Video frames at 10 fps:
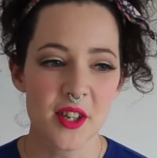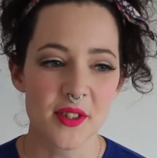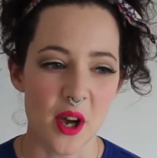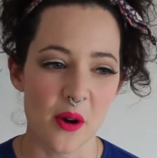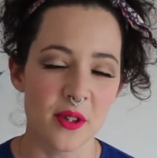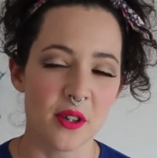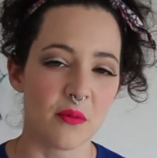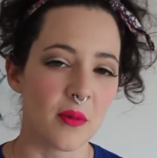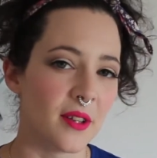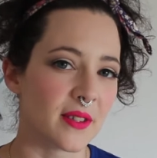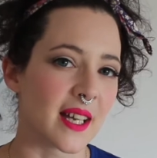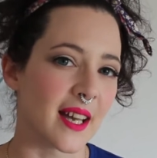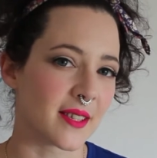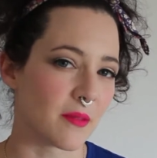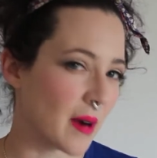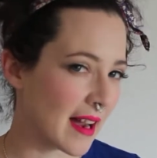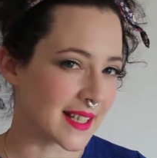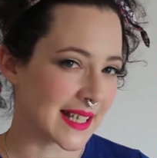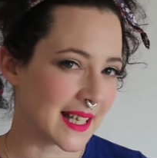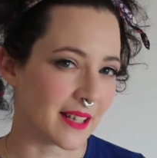So you'll want to get some
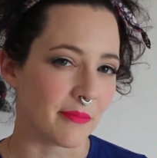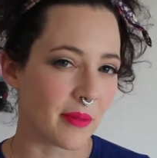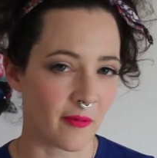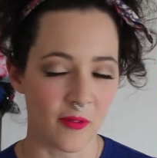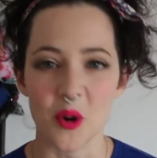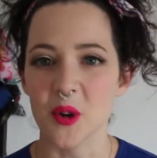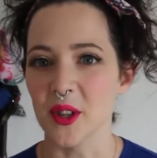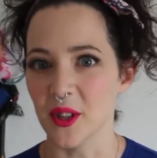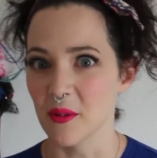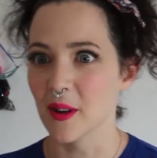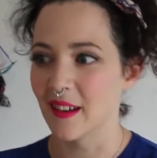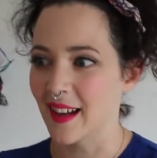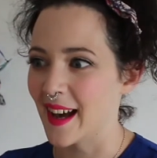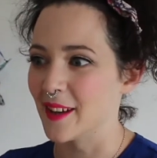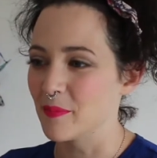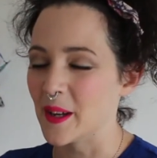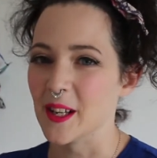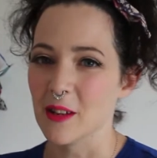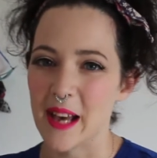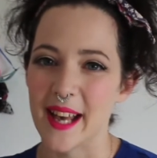practice in before you are at
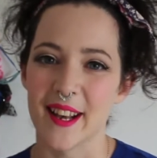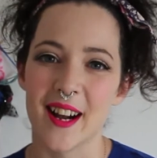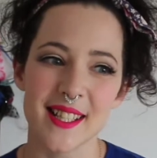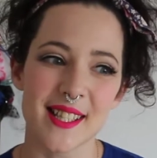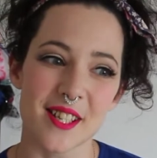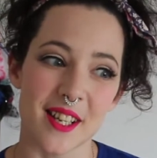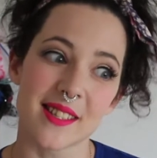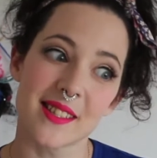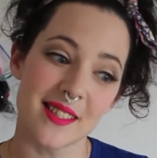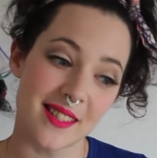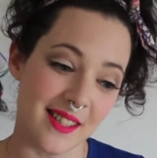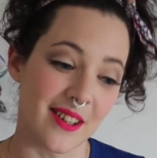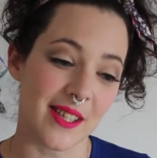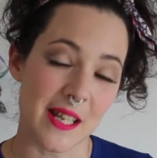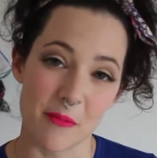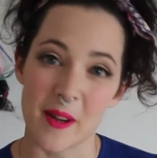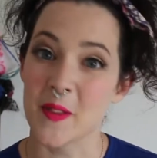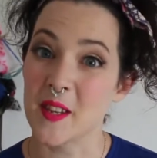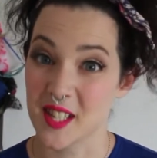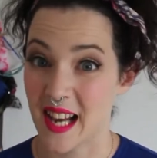Burning Man. I suggest starting with
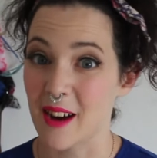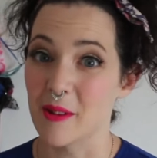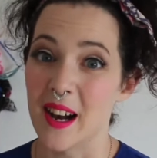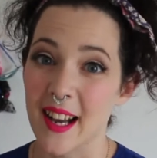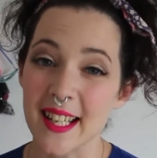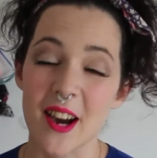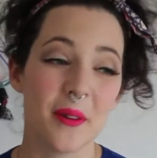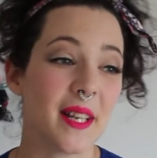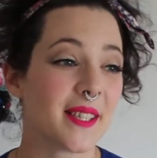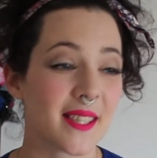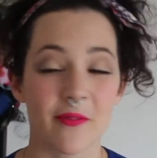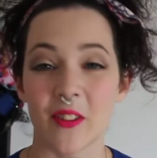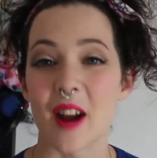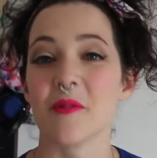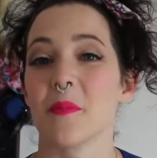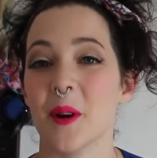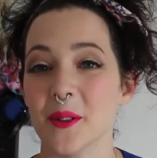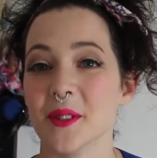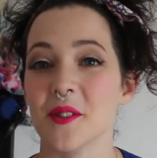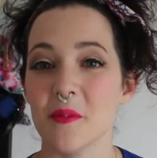the shower. I know it's frowned
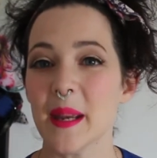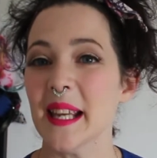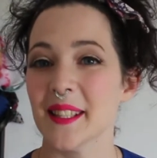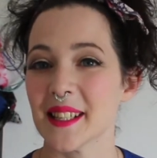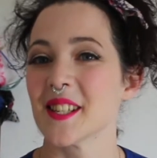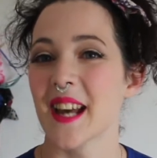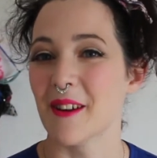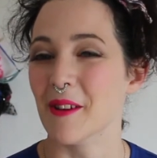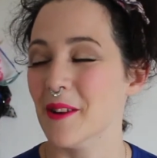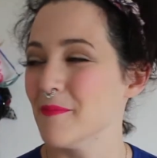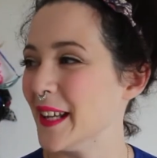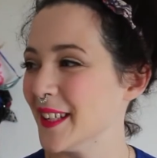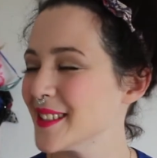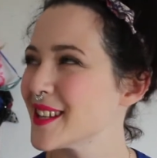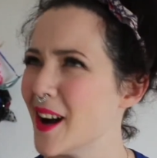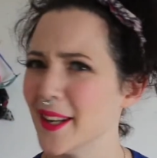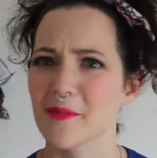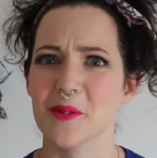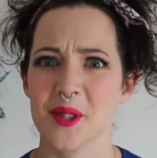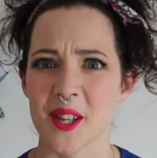upon to pee in the shower, but it's kind
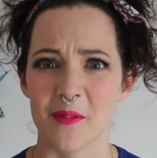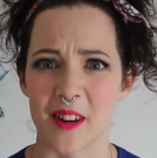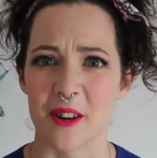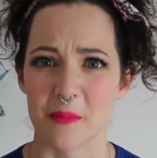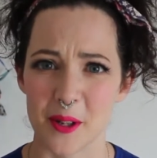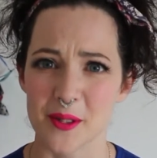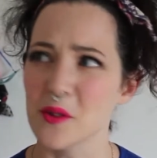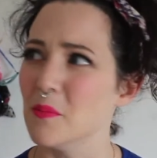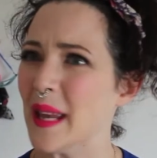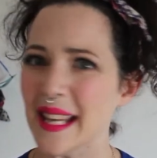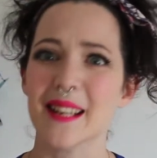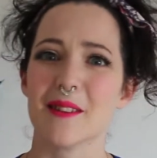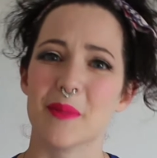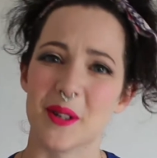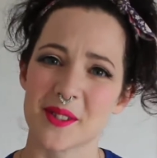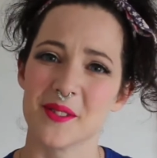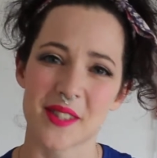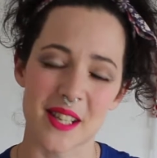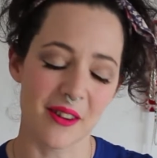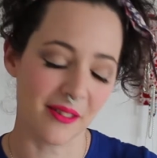of also frowned upon to pee in a bottle.
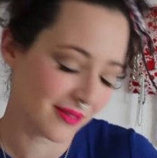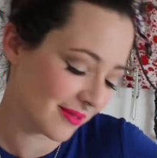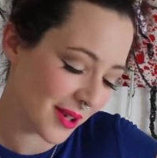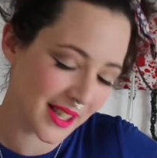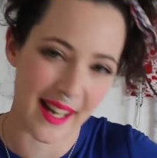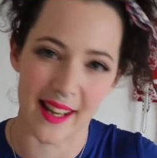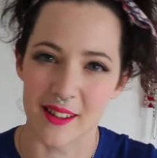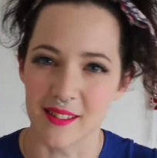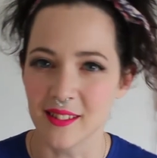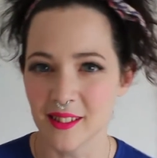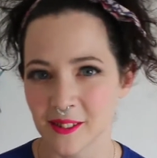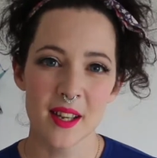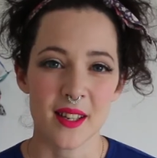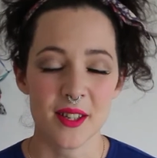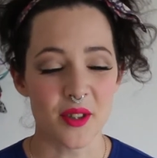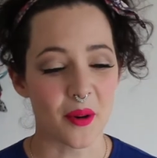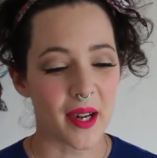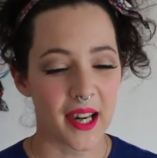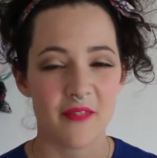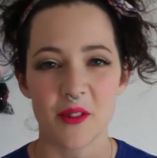So what the hell?
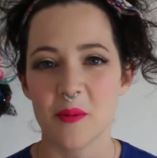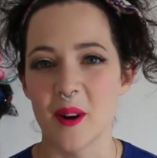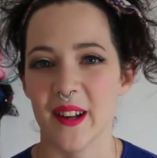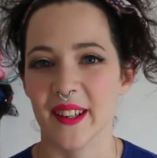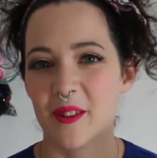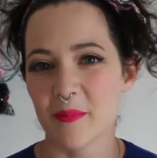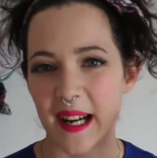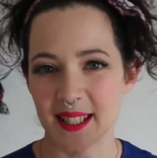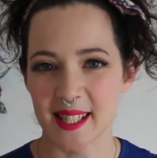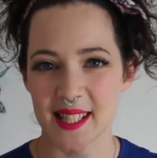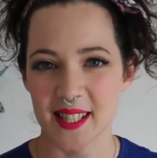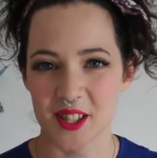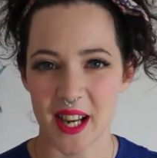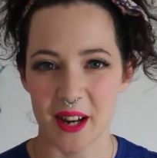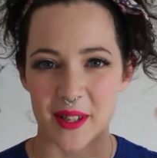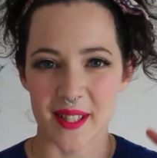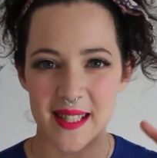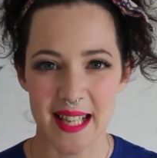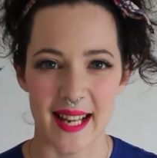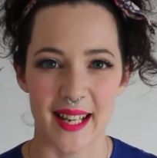So level 1, practice in the shower,
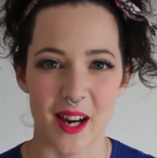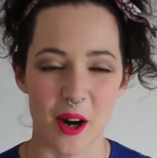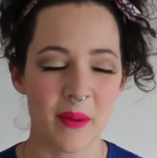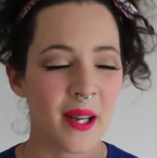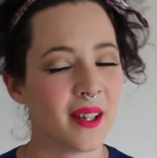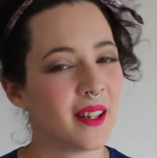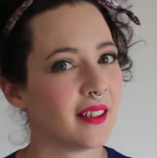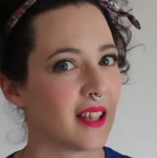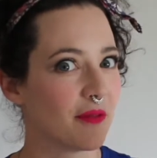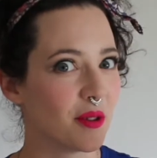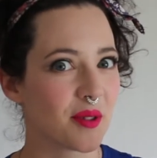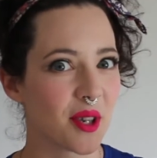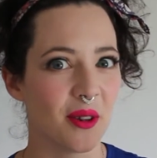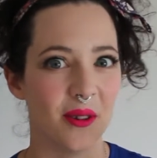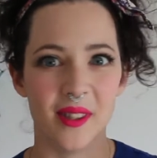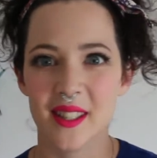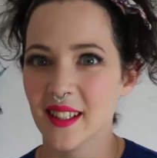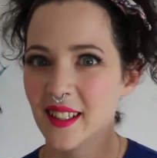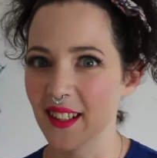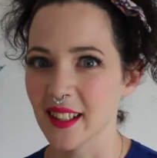standing up. Level 2,
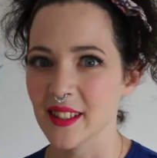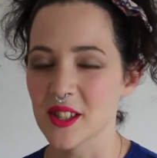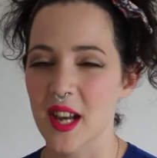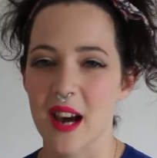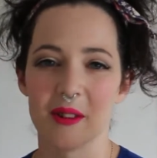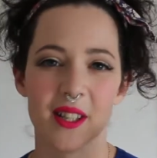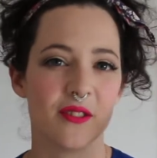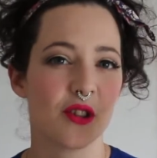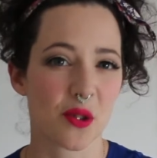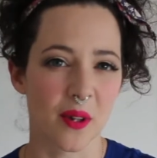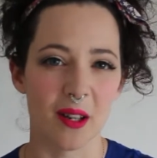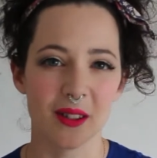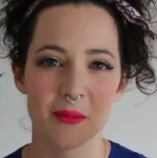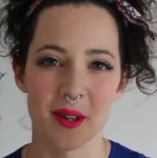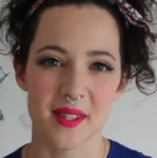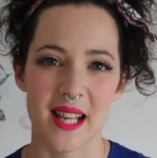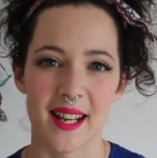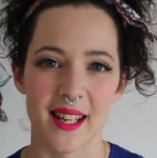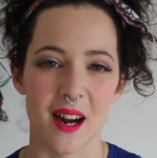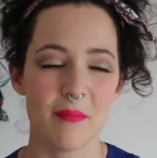in the shower, drunk while
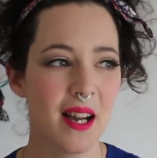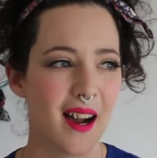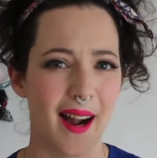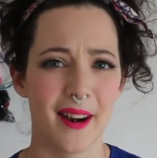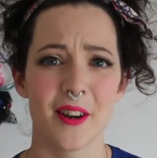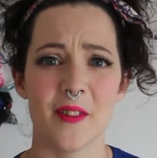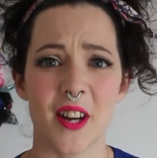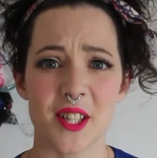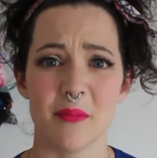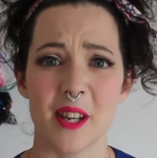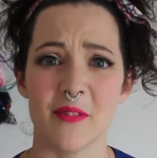standing up. I don't know if I should be